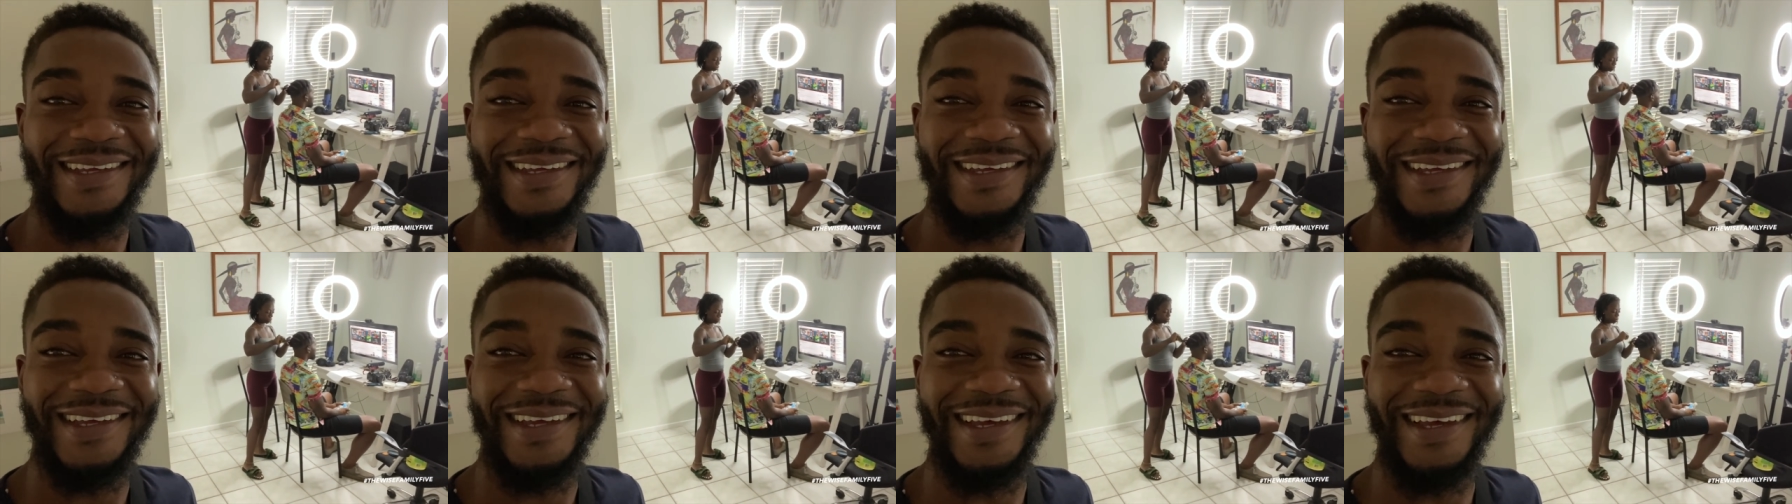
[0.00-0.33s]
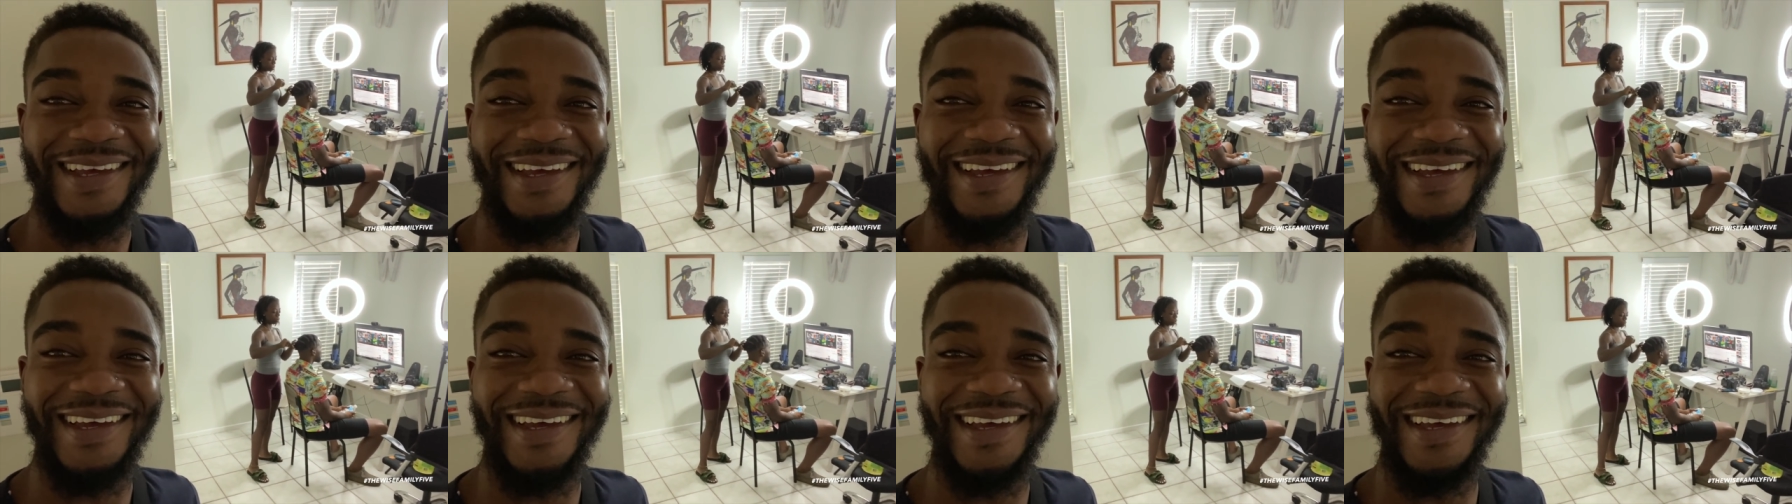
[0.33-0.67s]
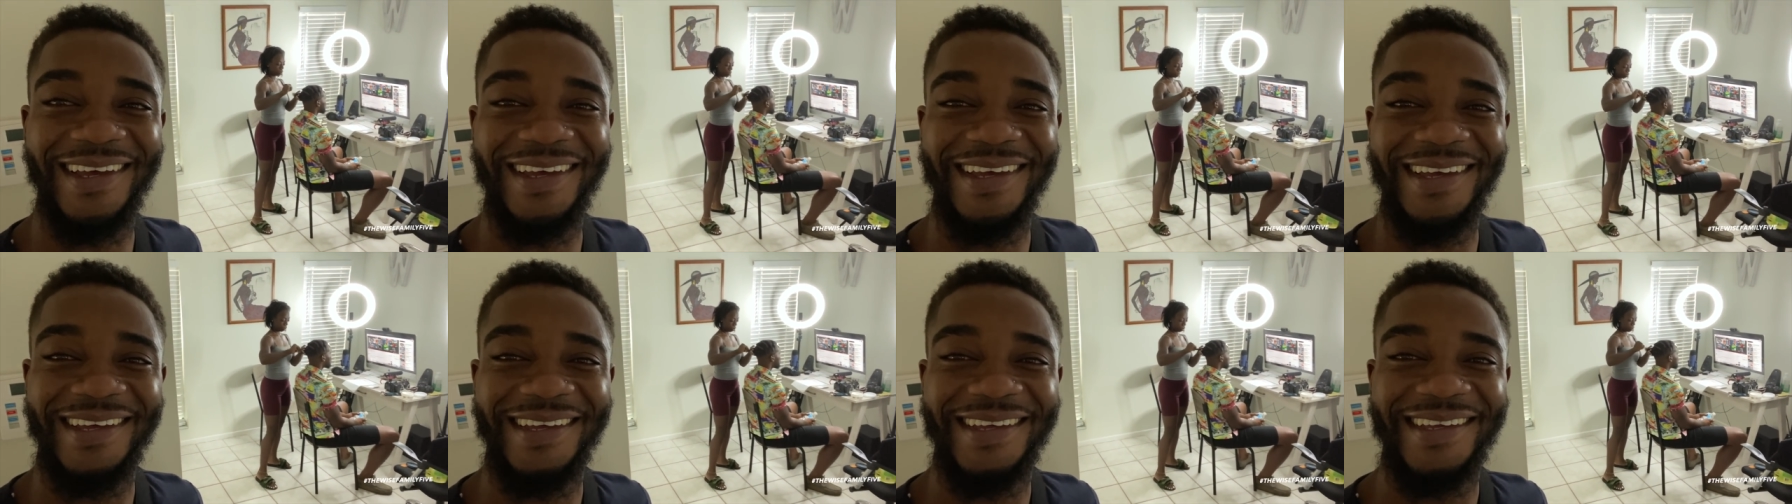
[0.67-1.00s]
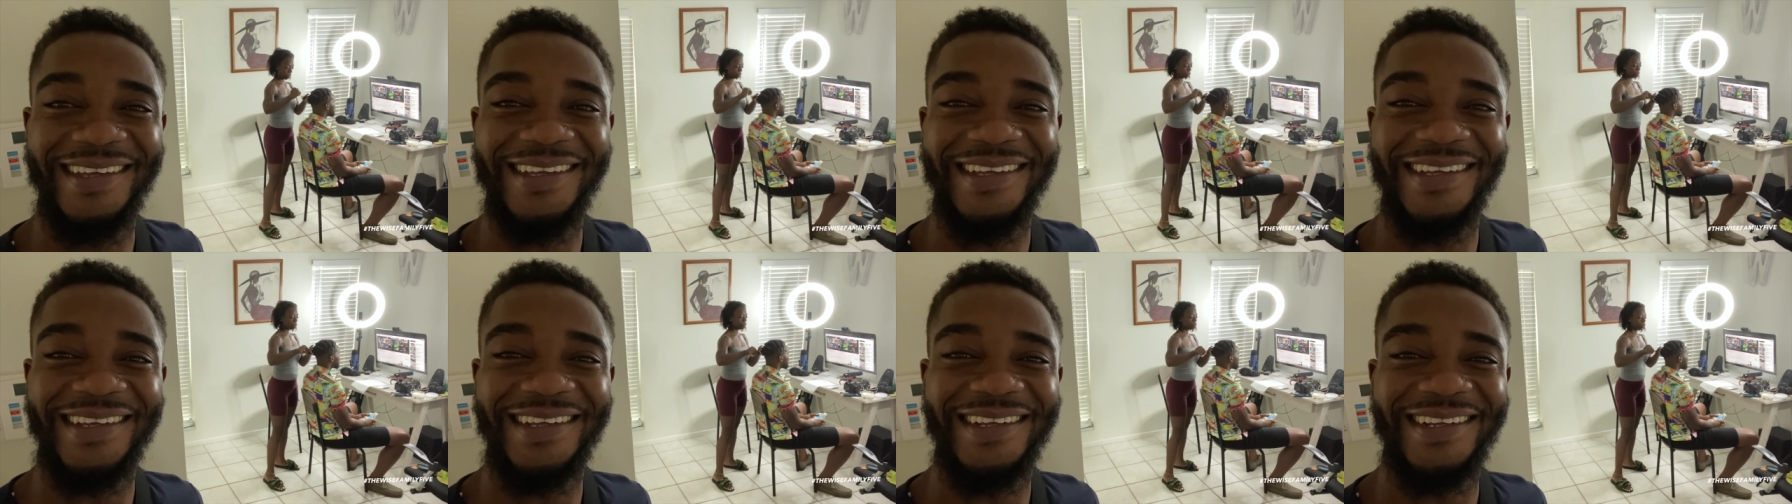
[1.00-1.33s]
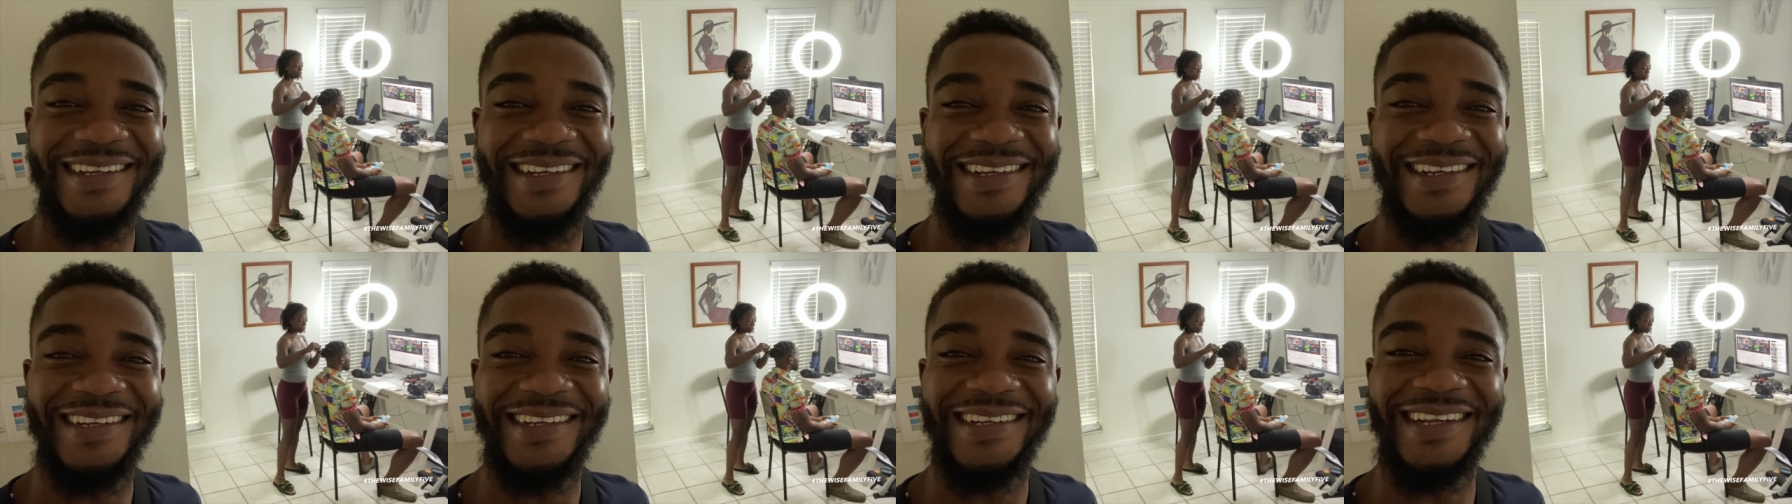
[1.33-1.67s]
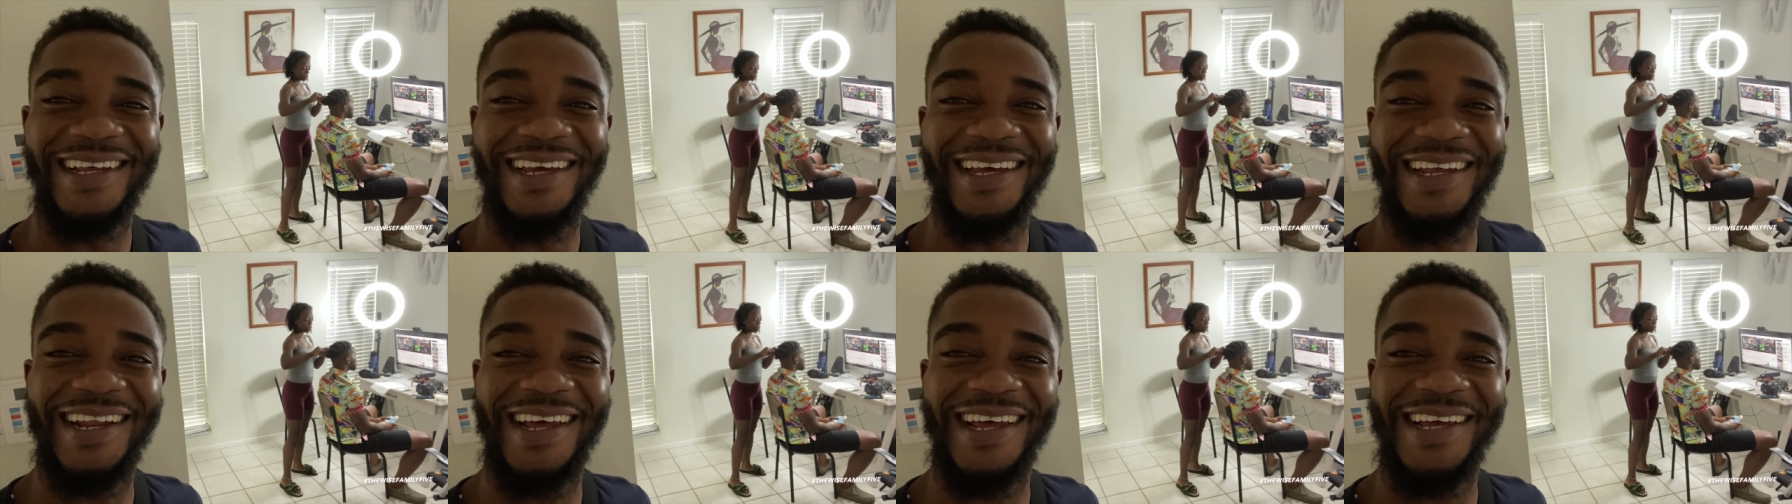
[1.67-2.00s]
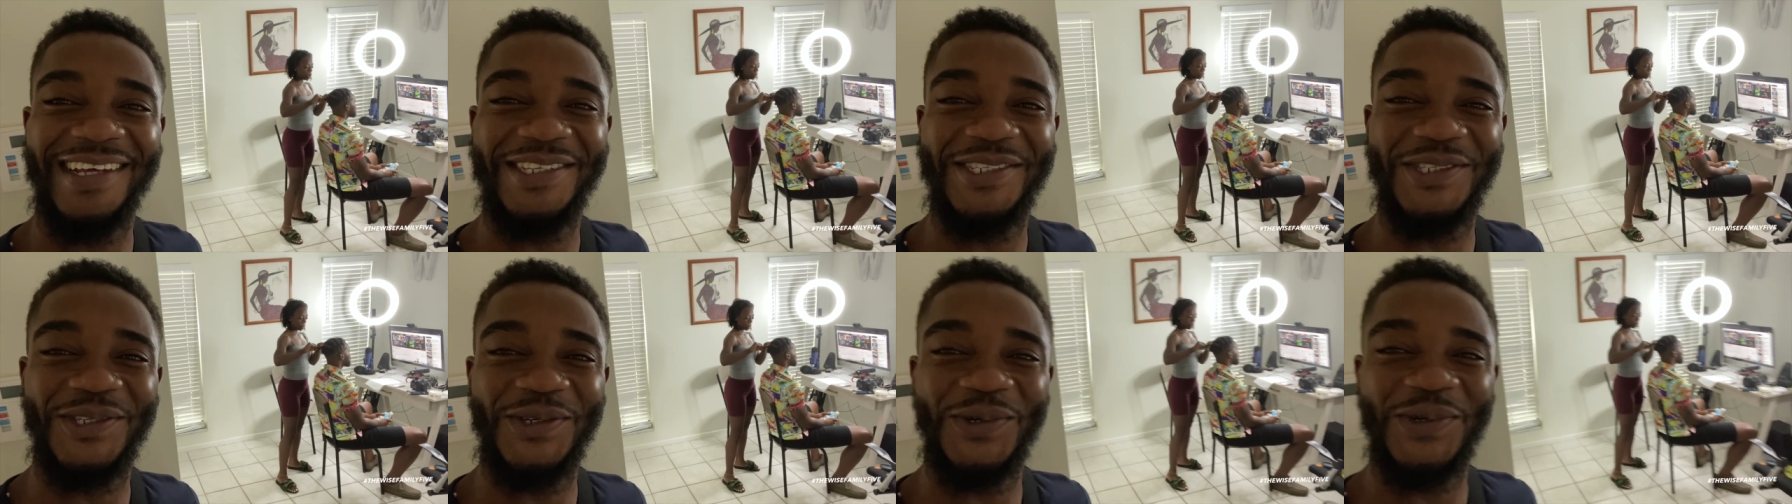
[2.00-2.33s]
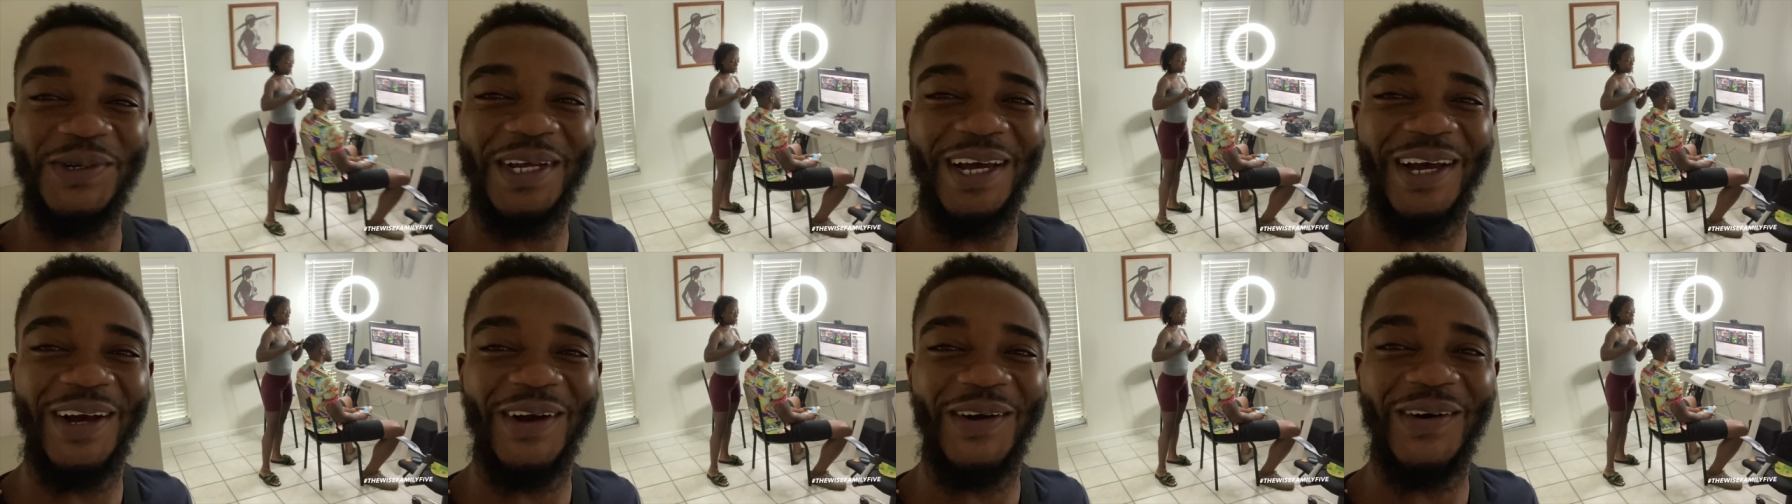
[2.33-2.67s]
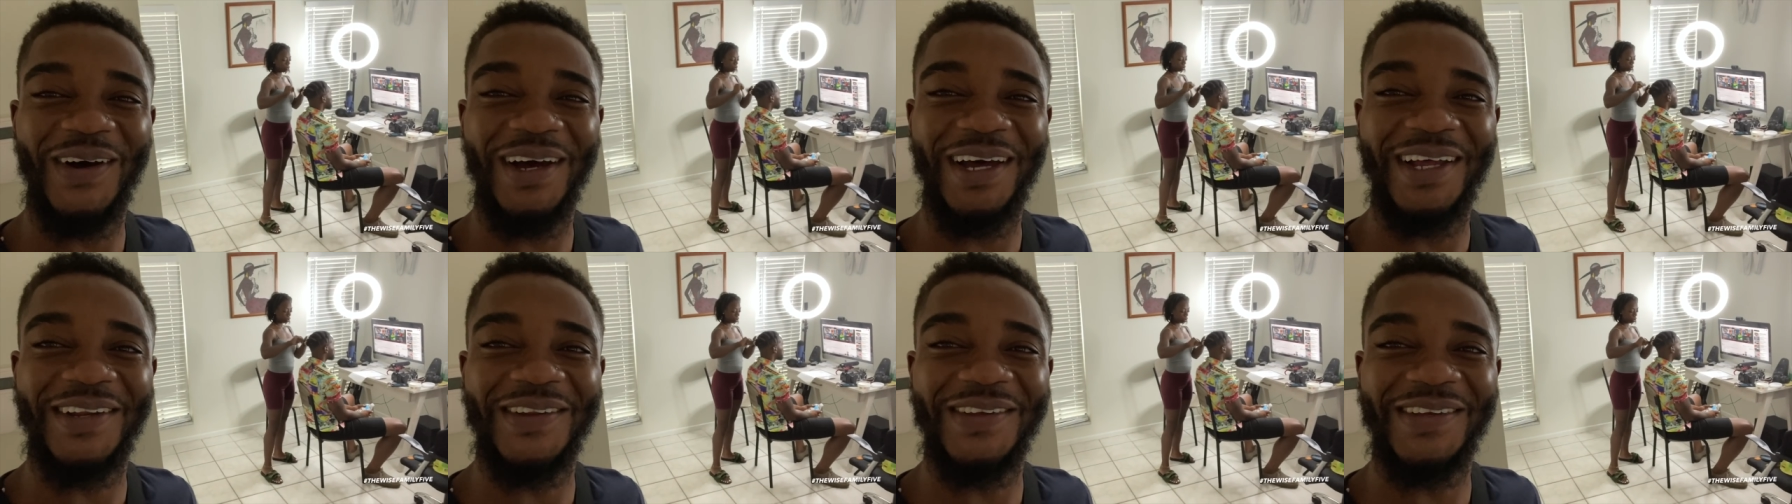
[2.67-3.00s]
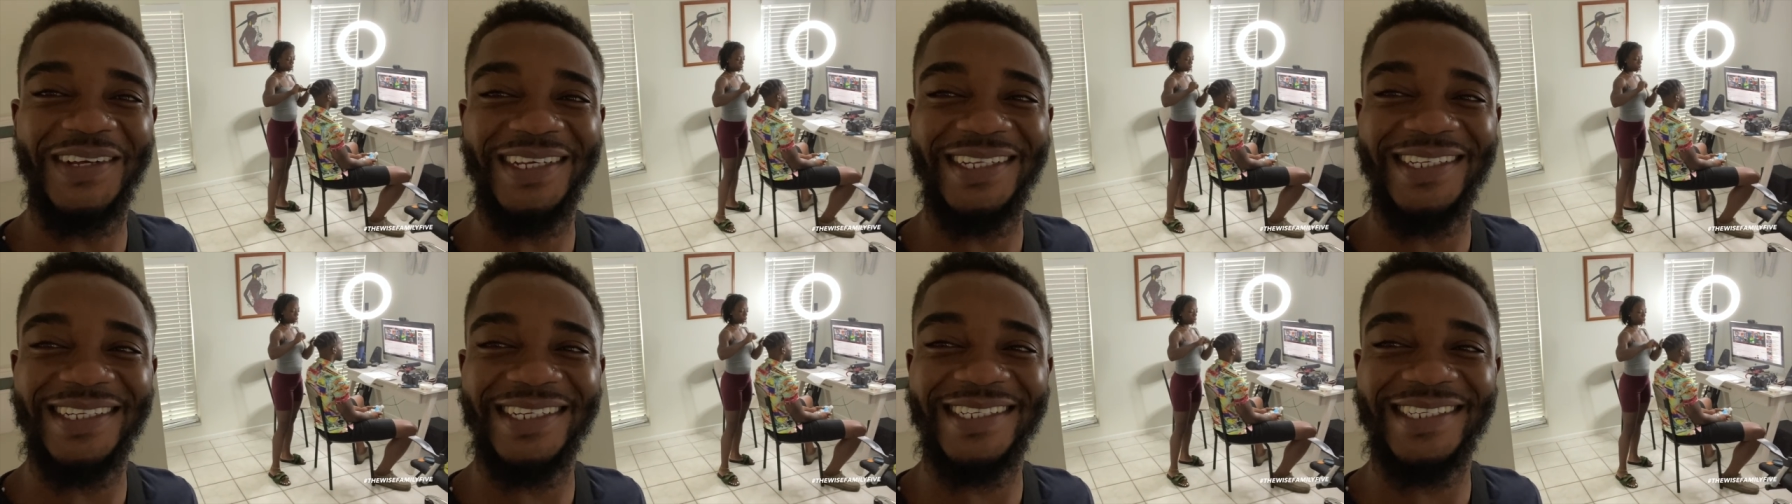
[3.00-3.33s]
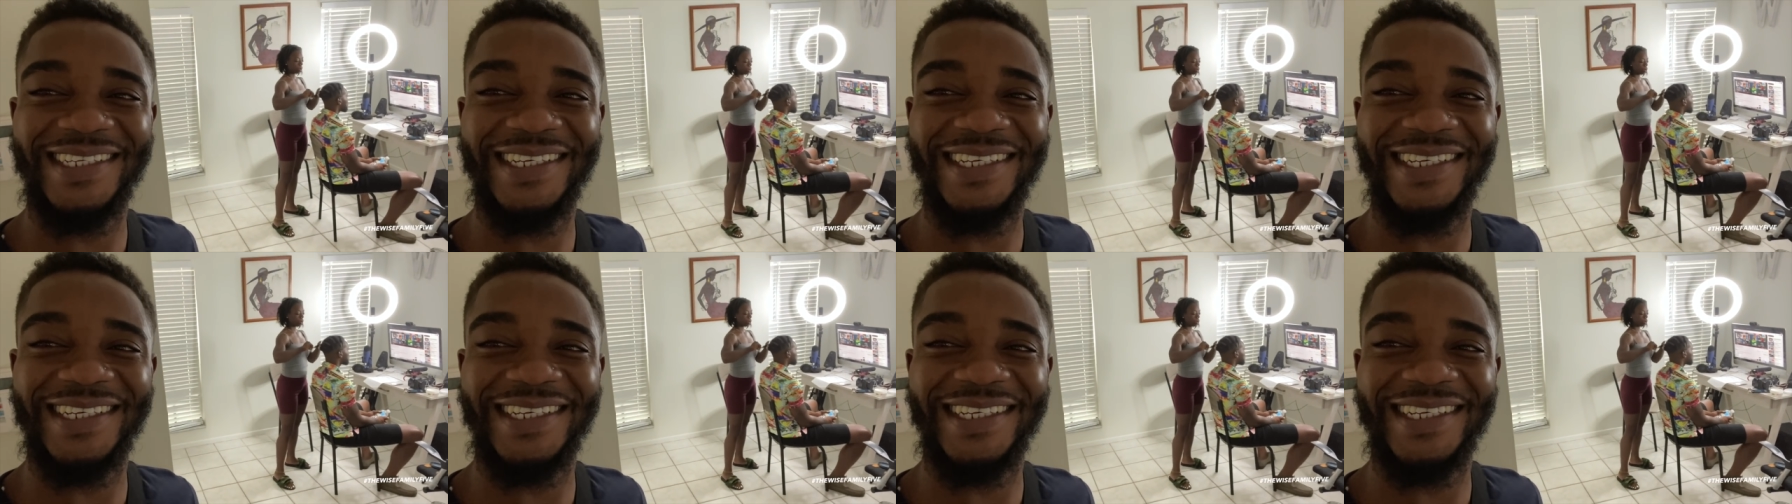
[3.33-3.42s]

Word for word: Hey, then I show you I go and eat.